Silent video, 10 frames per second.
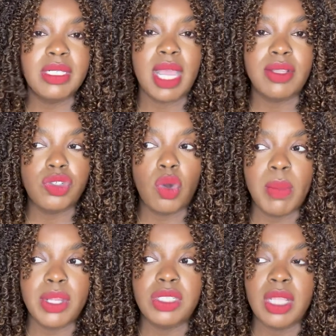but it's not so
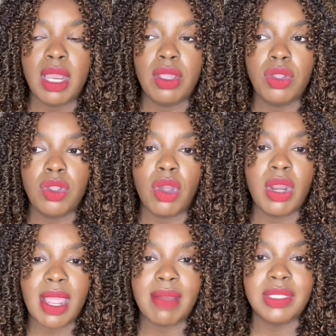much that you're
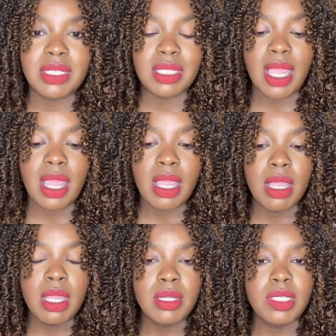going to have to say
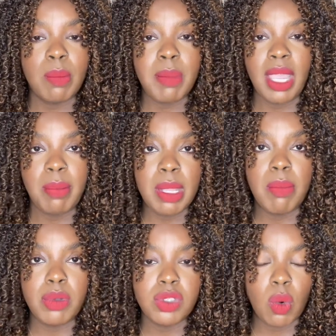to make
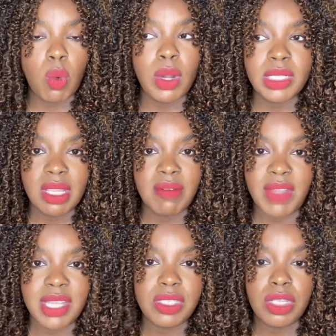people to want to
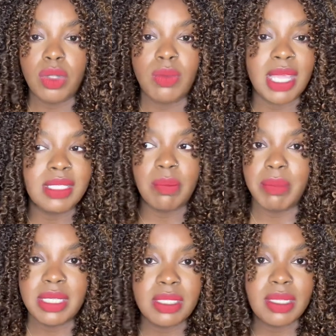invest in you. That's in
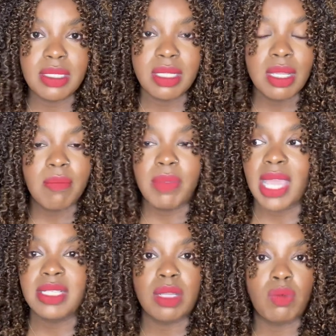business.
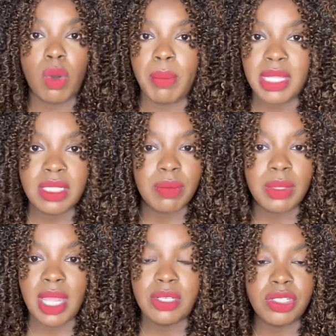That's in romantic
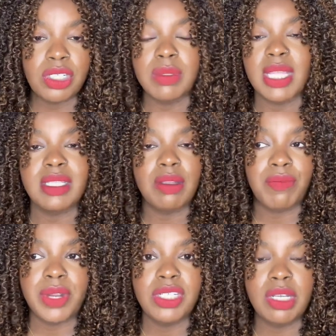relationships. That's
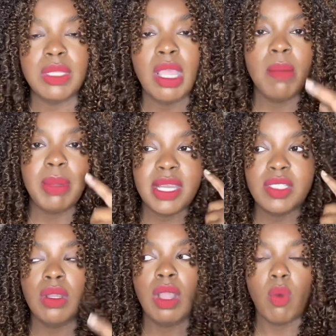in friendships.
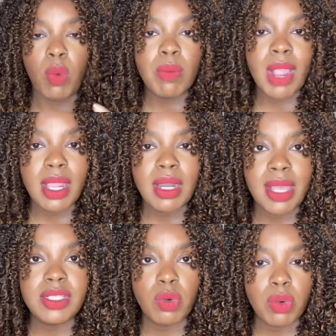Because we
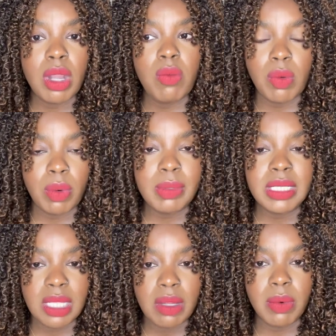recognize a real one when
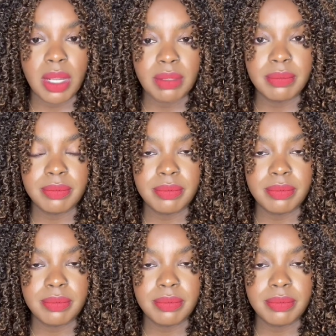we see one.